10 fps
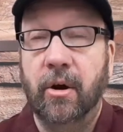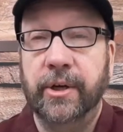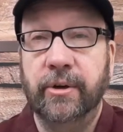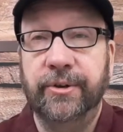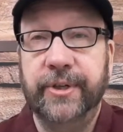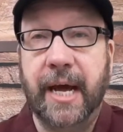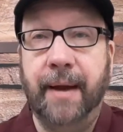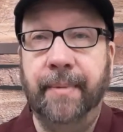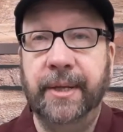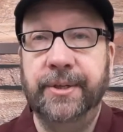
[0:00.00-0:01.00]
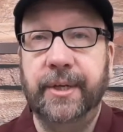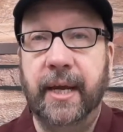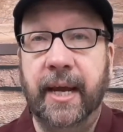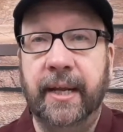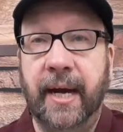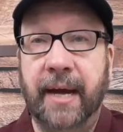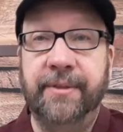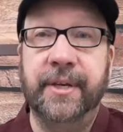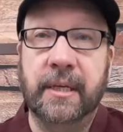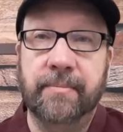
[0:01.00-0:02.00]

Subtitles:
on your assignments and I think